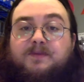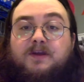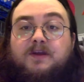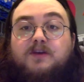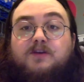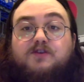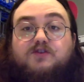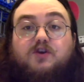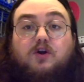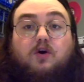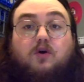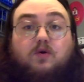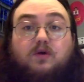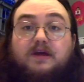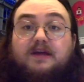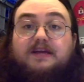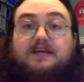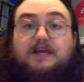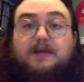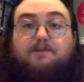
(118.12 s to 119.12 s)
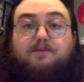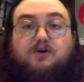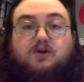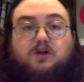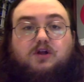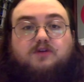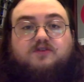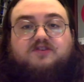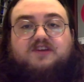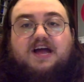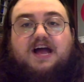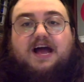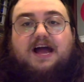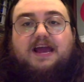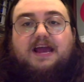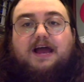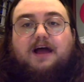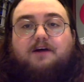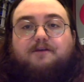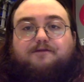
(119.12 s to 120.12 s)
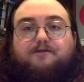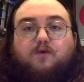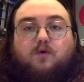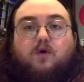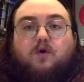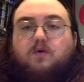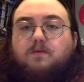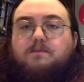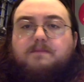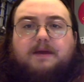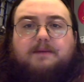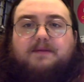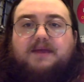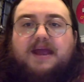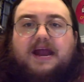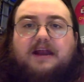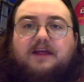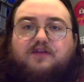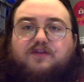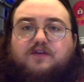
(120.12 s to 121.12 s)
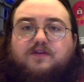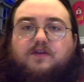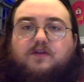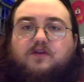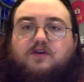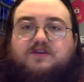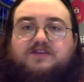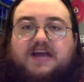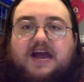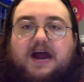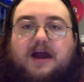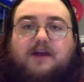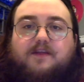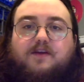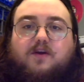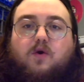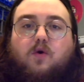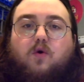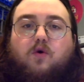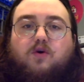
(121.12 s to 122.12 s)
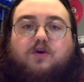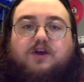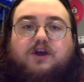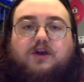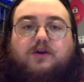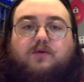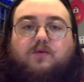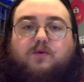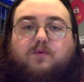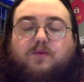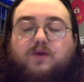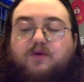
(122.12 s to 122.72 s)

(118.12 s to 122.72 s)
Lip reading: So keep a close eye out for maybe anything that looks out of the ordinary when we